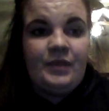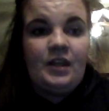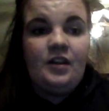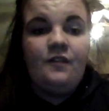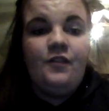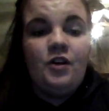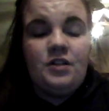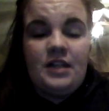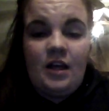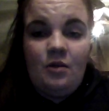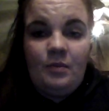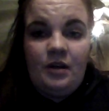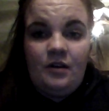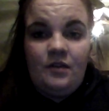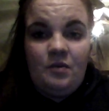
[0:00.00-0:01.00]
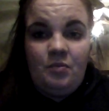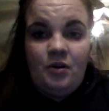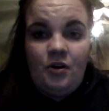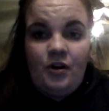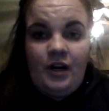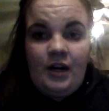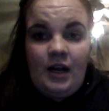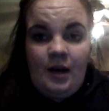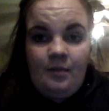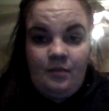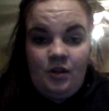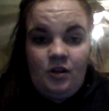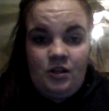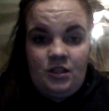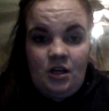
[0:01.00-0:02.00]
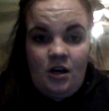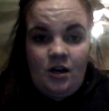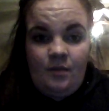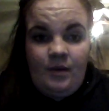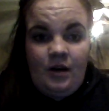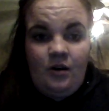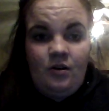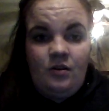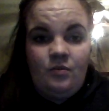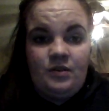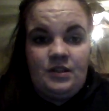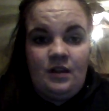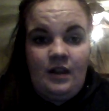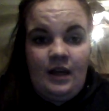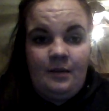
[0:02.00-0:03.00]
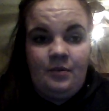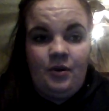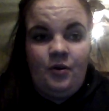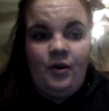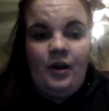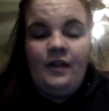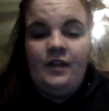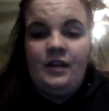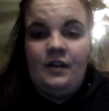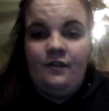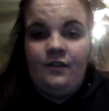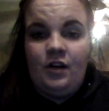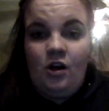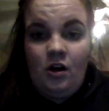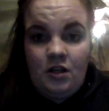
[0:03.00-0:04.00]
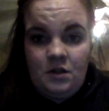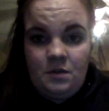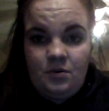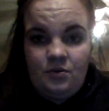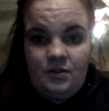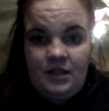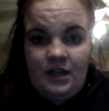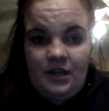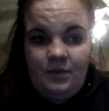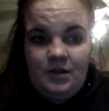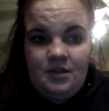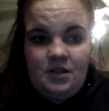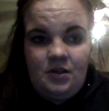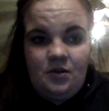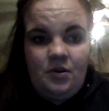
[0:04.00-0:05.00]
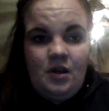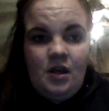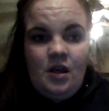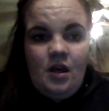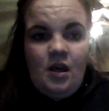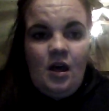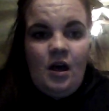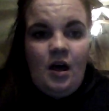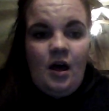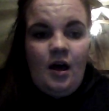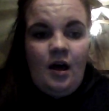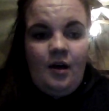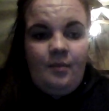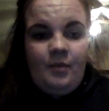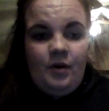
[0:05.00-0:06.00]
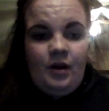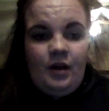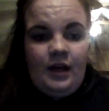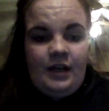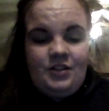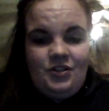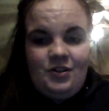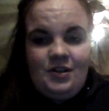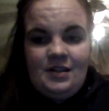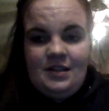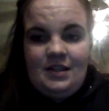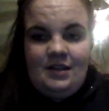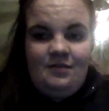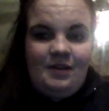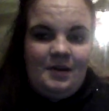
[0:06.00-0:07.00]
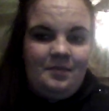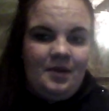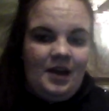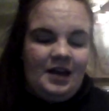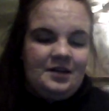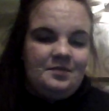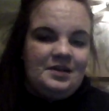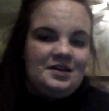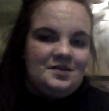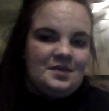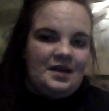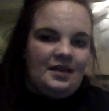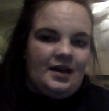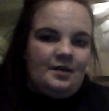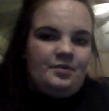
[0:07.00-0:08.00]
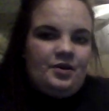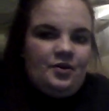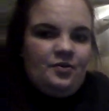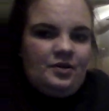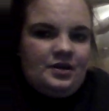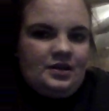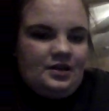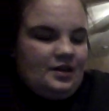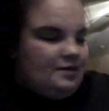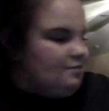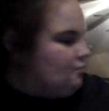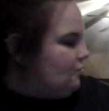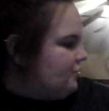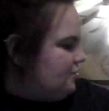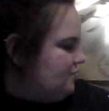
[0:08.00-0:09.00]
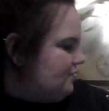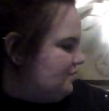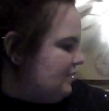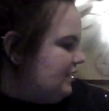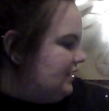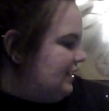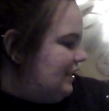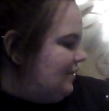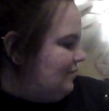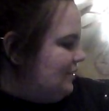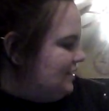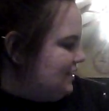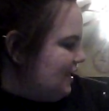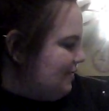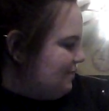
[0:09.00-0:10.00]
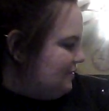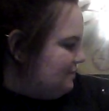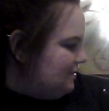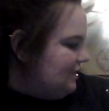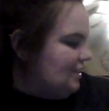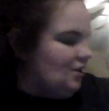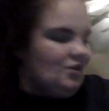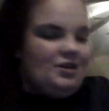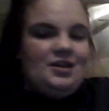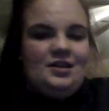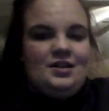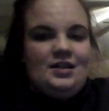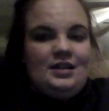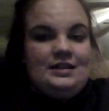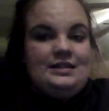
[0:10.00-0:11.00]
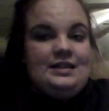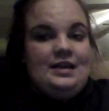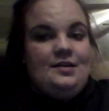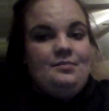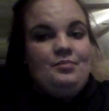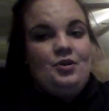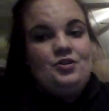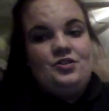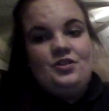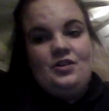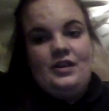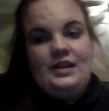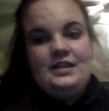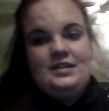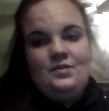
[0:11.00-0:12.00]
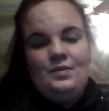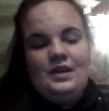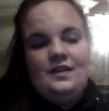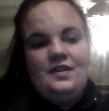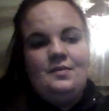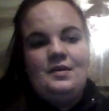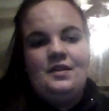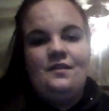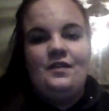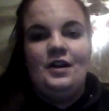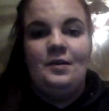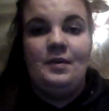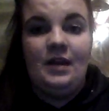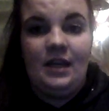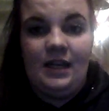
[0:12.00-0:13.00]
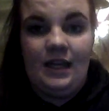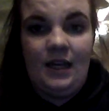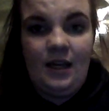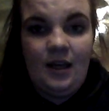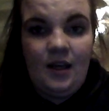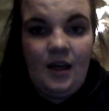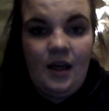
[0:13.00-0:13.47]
the first element of the program I'm going to talk about was the lab coat and the different hospitals that I went to. As you can see, right behind me is my lab coat, embroidered with my name and TAPMD on it. It's personalized, and we get them at the very beginning.